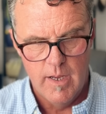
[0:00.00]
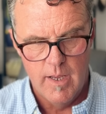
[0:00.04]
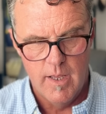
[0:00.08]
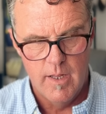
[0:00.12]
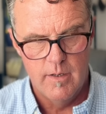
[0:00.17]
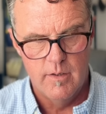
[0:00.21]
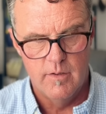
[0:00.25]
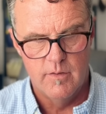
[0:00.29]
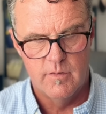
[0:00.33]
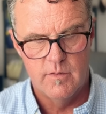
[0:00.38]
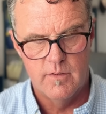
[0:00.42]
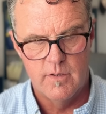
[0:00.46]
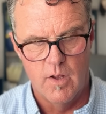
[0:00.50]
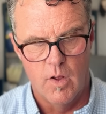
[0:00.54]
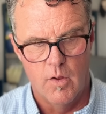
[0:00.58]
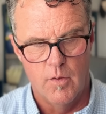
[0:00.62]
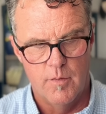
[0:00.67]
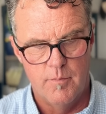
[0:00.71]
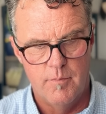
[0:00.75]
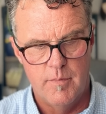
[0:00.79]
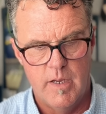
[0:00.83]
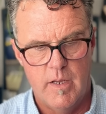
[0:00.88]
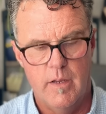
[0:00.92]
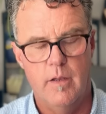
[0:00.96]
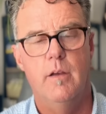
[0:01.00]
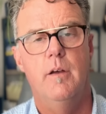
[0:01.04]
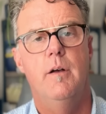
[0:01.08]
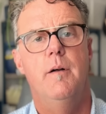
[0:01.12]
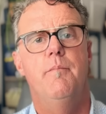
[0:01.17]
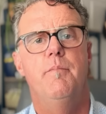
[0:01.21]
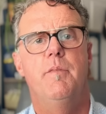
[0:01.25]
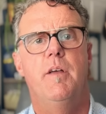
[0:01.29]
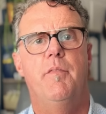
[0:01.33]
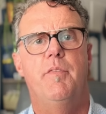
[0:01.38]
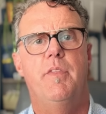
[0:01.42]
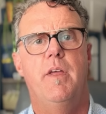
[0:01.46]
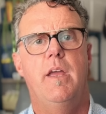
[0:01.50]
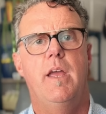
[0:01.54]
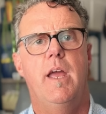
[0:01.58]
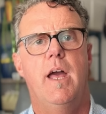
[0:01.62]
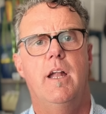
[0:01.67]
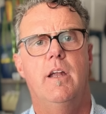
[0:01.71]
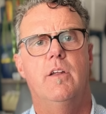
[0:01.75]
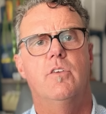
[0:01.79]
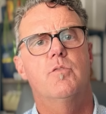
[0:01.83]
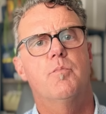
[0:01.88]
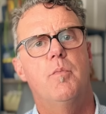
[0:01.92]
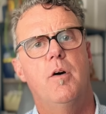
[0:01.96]
it is telling me that they
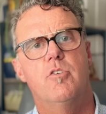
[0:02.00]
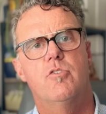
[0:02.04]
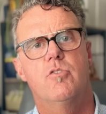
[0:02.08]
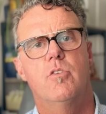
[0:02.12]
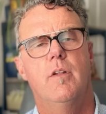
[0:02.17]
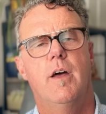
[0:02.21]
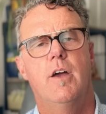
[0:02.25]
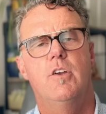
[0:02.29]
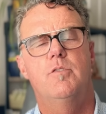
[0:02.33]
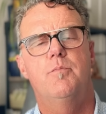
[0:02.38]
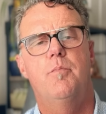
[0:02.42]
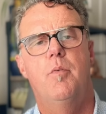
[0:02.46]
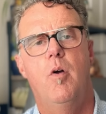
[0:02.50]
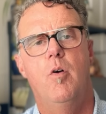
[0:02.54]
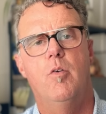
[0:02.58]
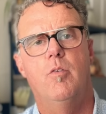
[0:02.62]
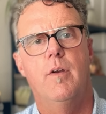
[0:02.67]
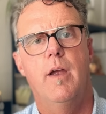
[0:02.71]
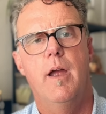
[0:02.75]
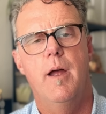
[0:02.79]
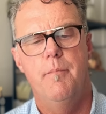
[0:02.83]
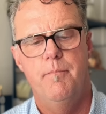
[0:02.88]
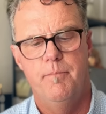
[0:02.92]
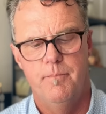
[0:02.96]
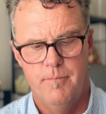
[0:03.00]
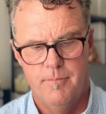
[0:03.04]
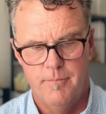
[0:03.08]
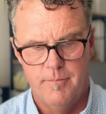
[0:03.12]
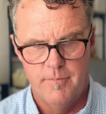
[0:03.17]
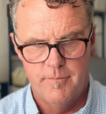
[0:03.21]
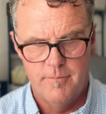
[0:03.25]
had a specialized program,